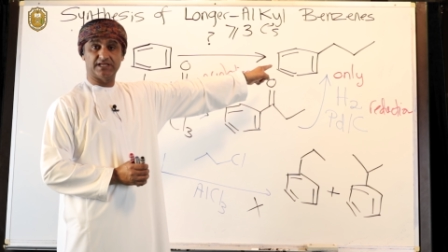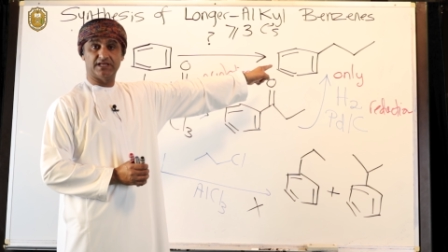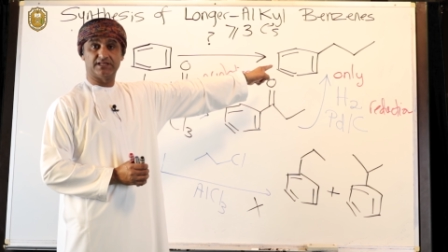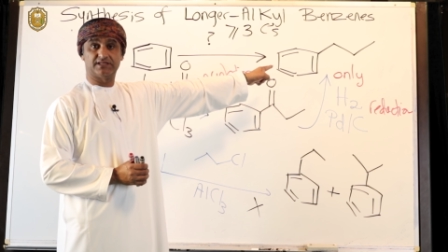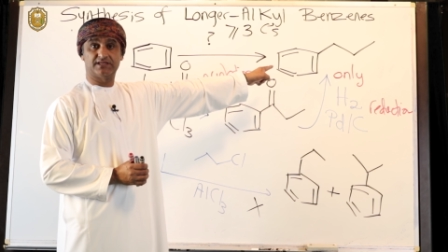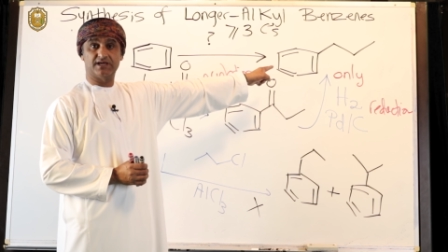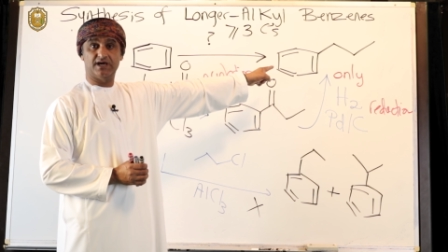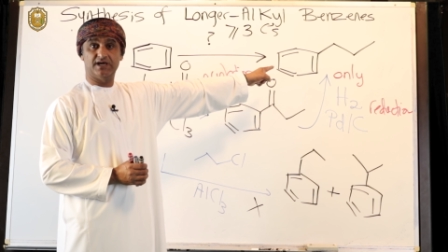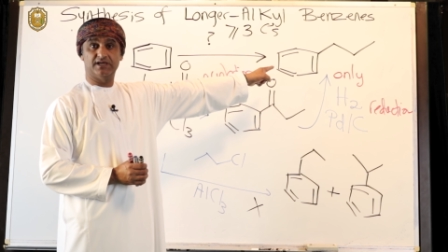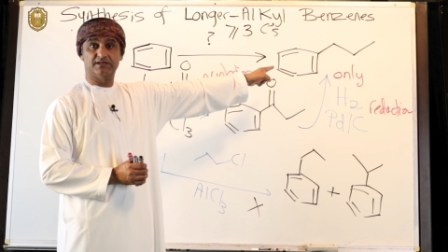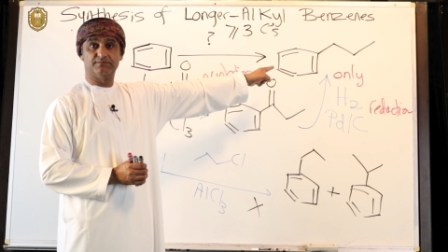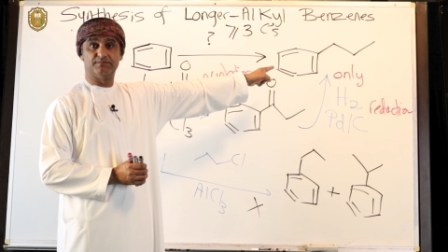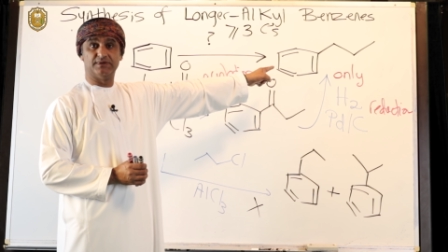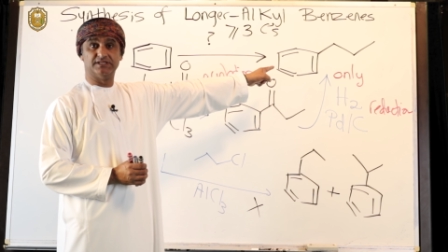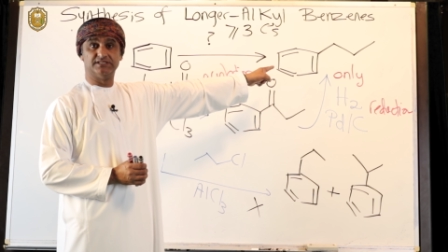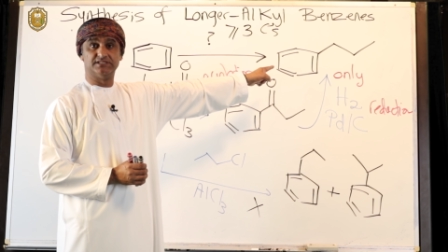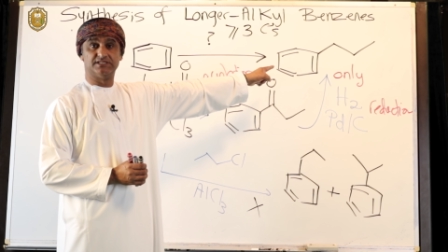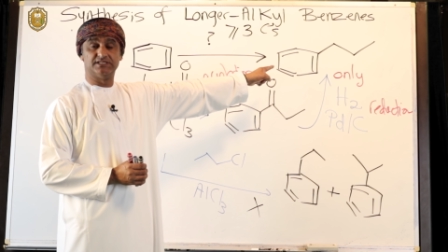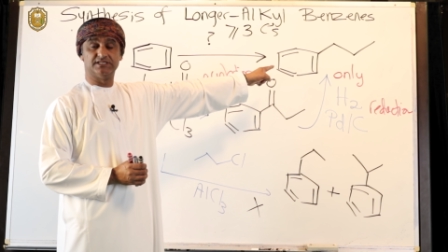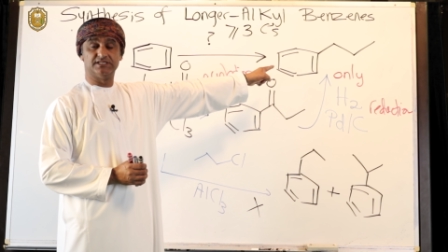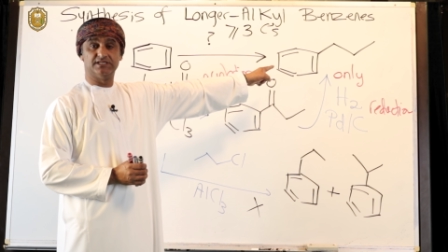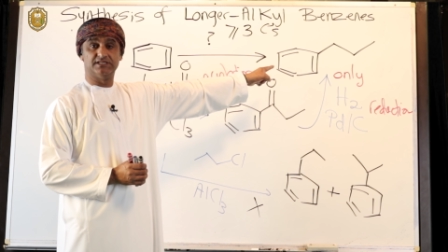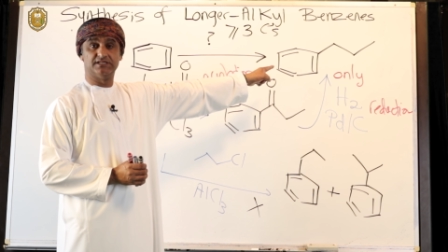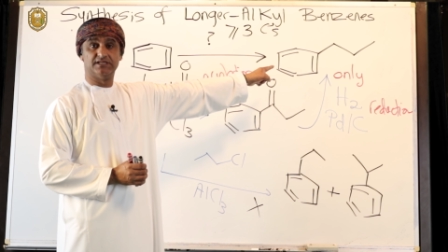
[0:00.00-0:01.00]
alkyl
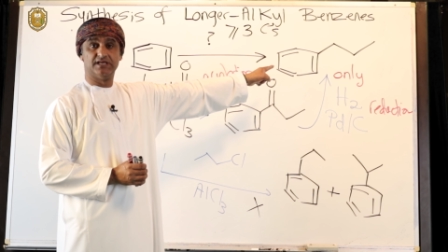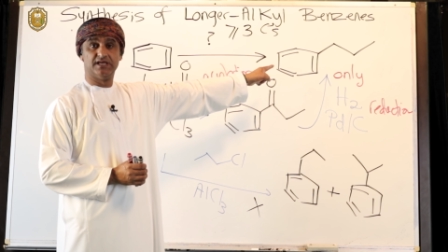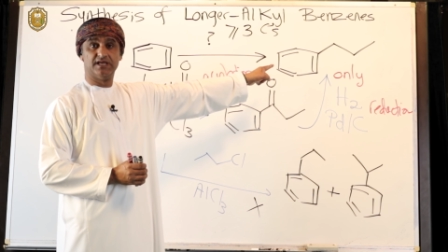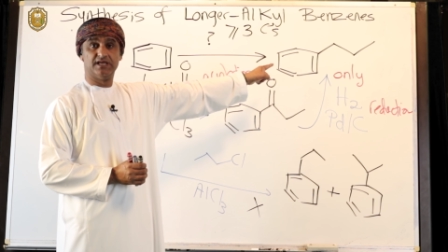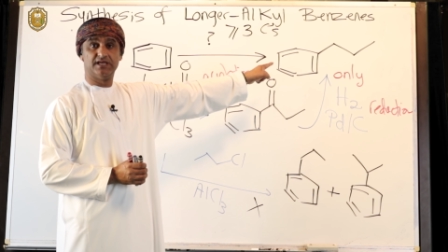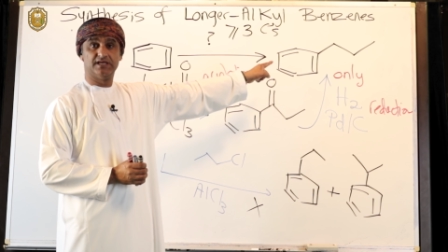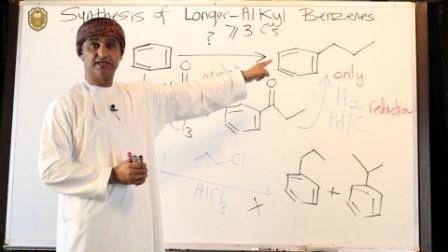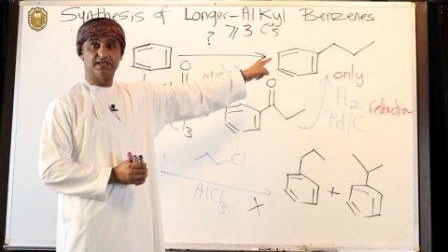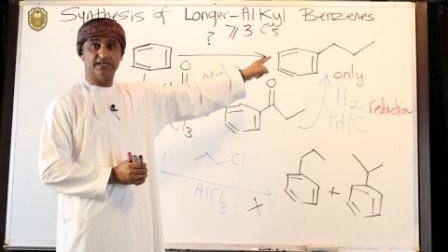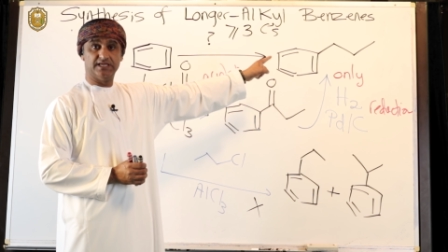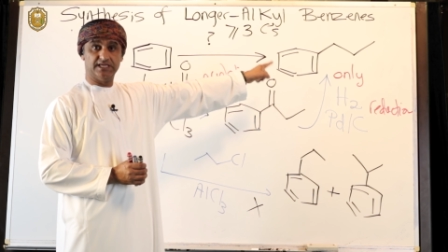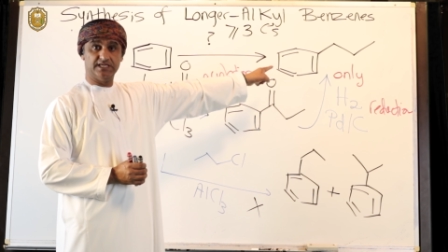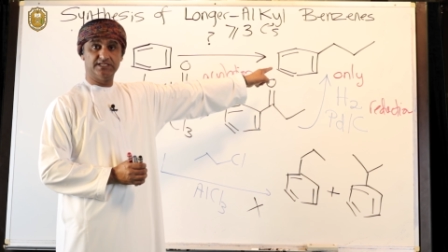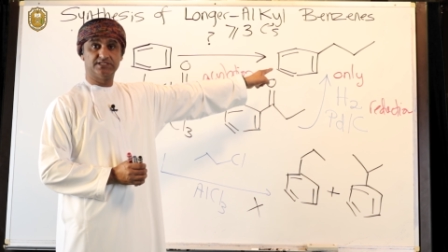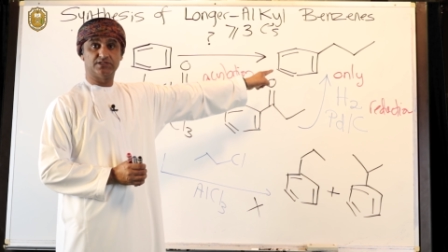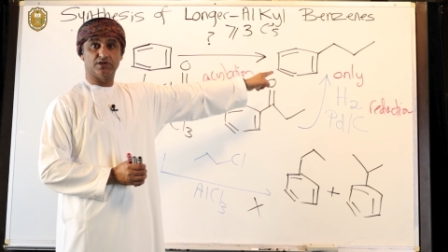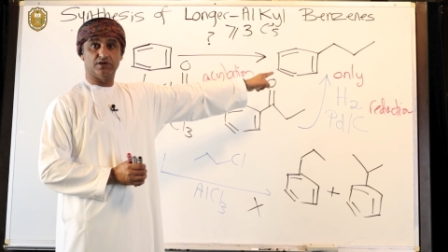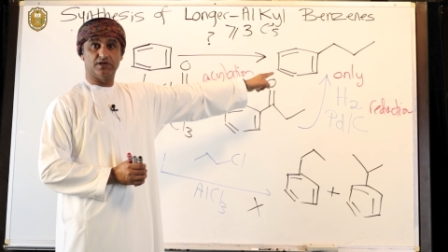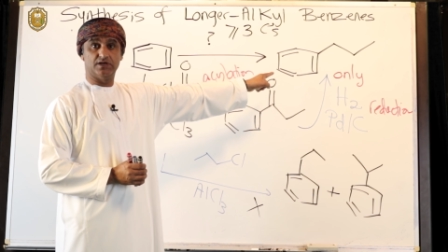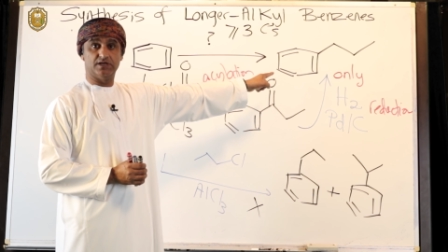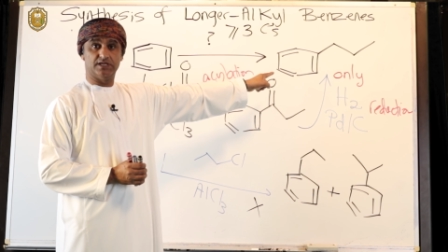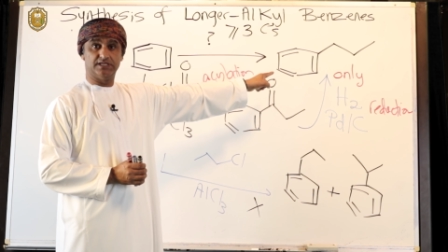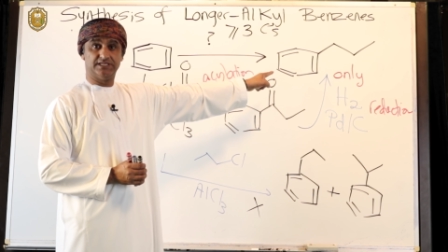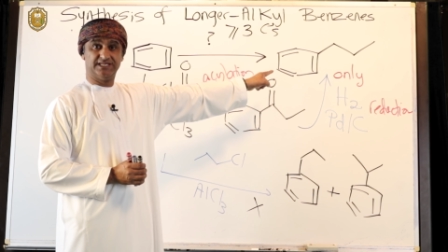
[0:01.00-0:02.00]
benzene is
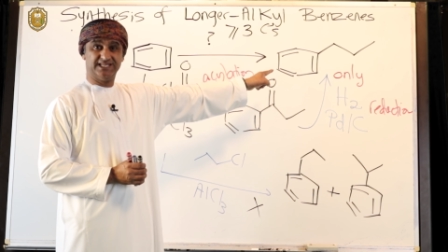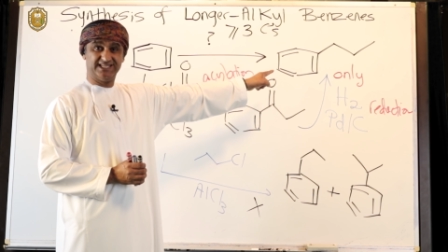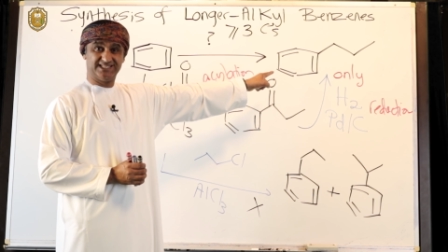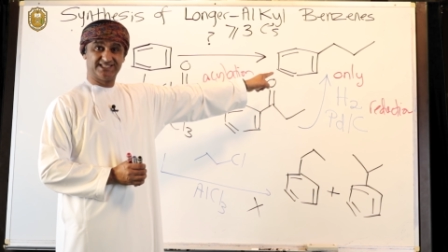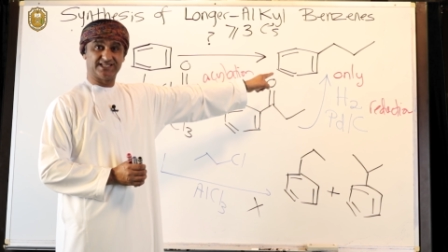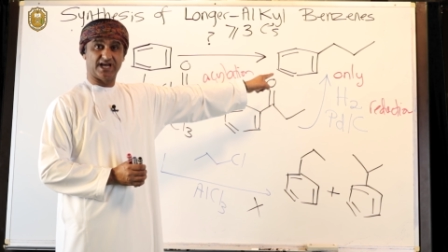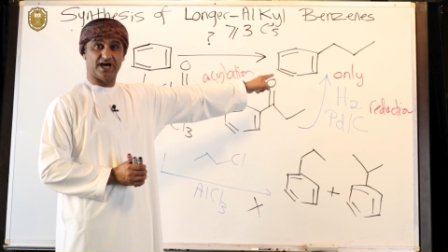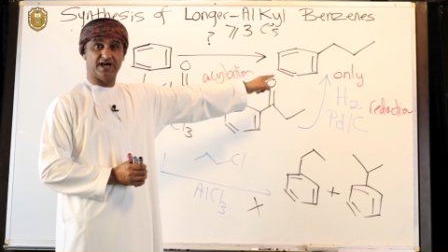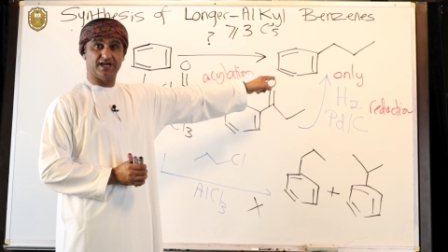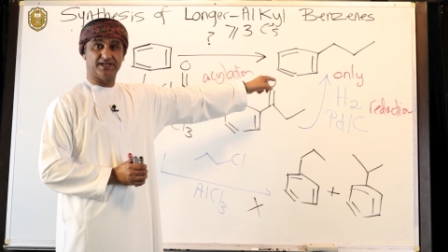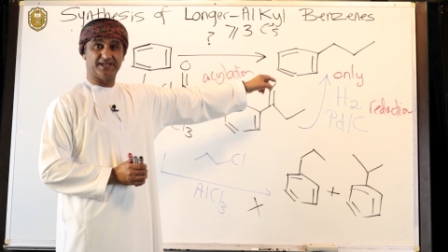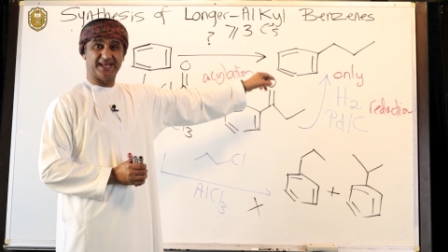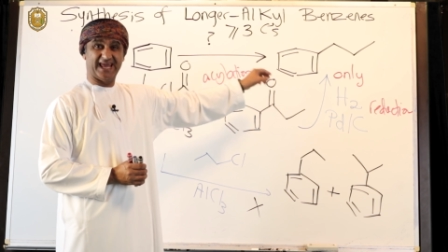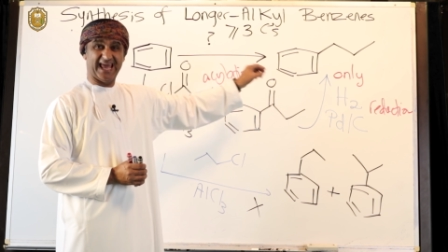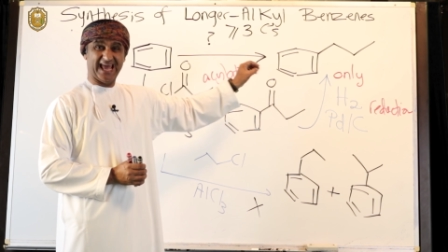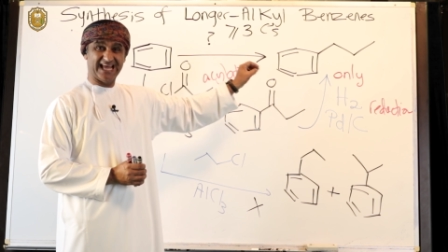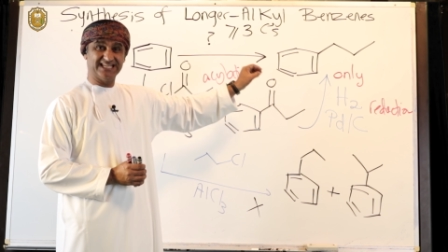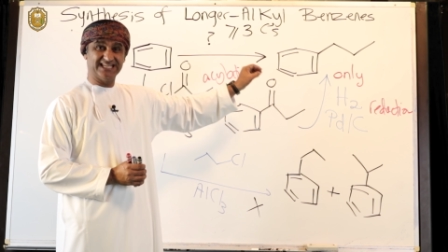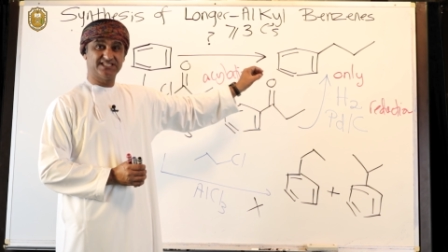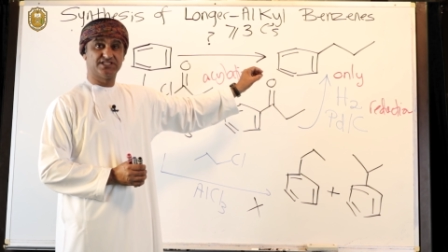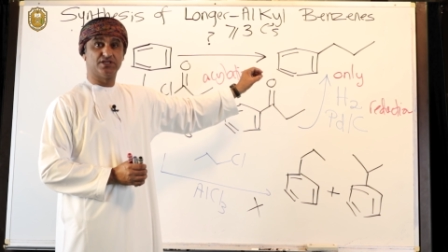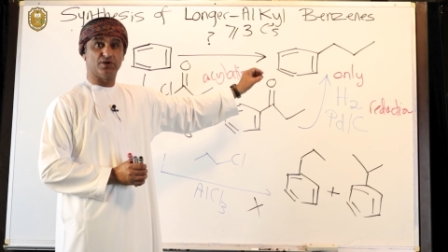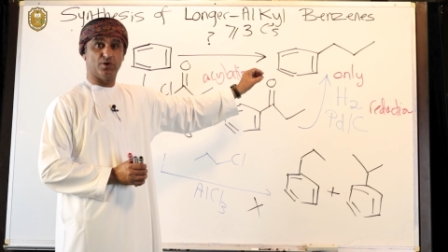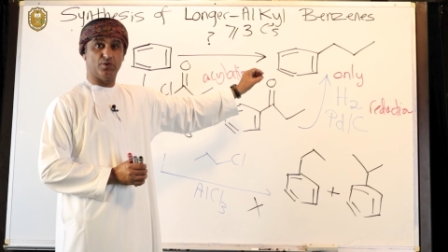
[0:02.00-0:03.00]
desired
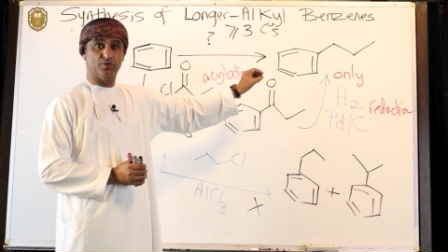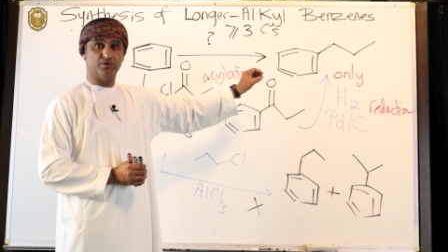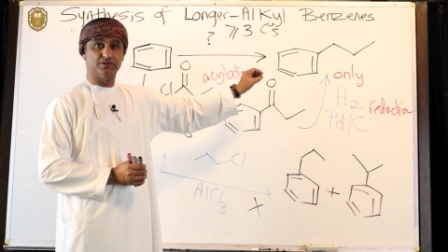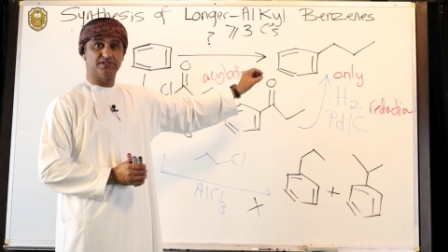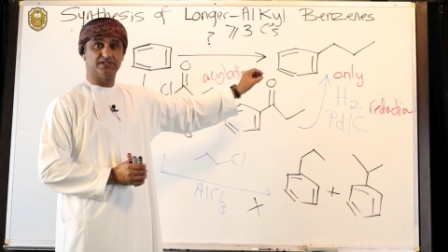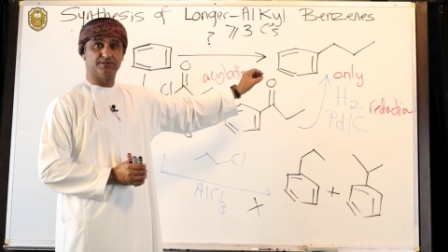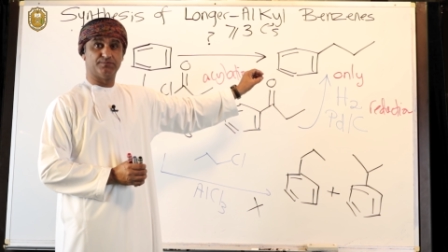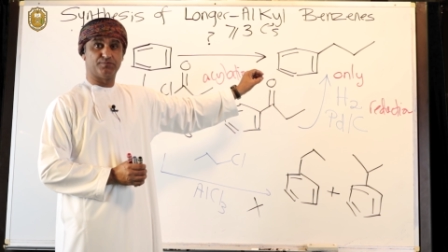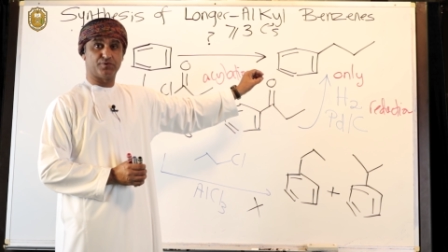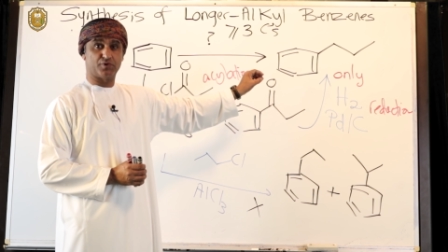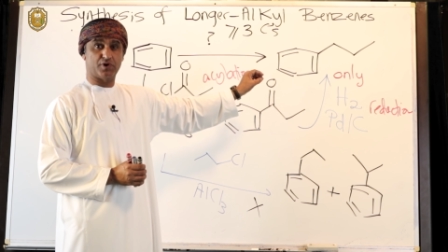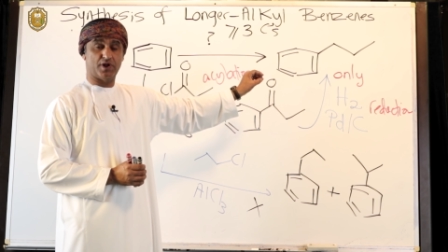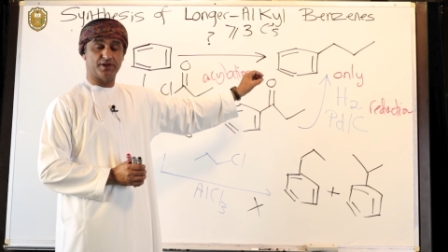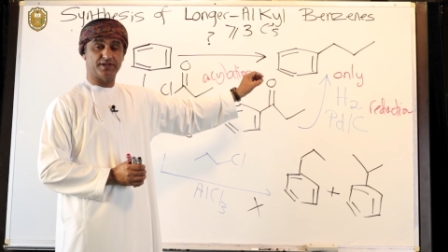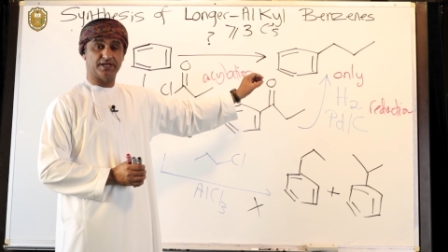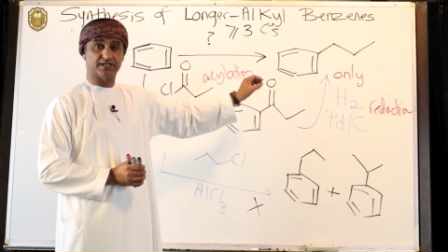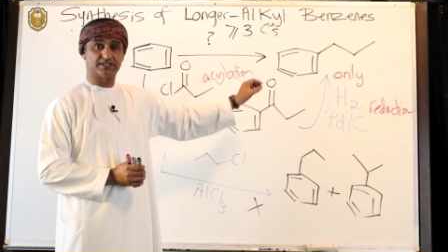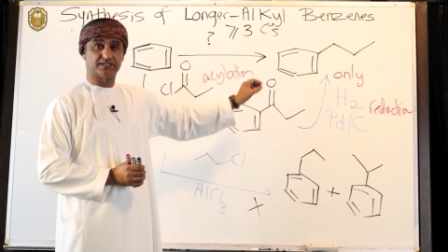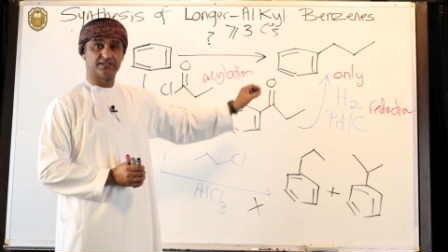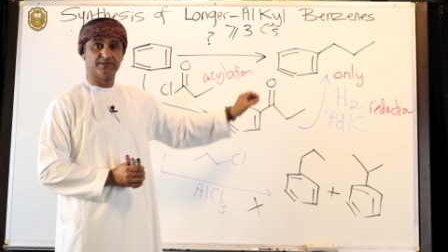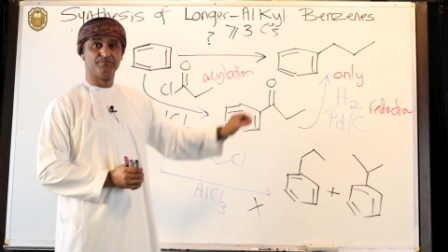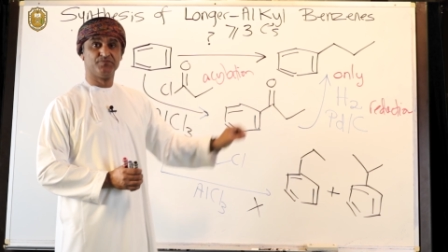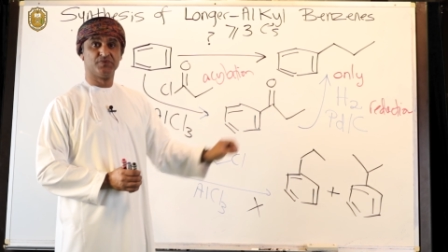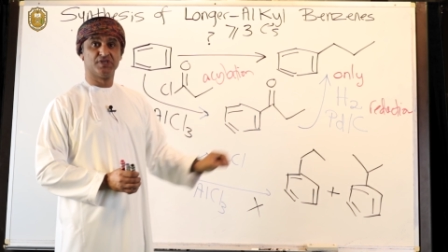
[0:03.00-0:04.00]
as the only
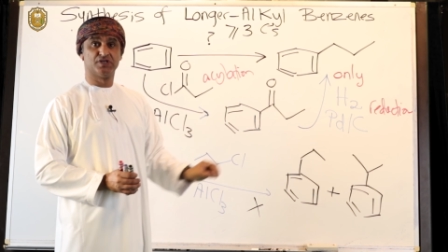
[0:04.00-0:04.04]
product.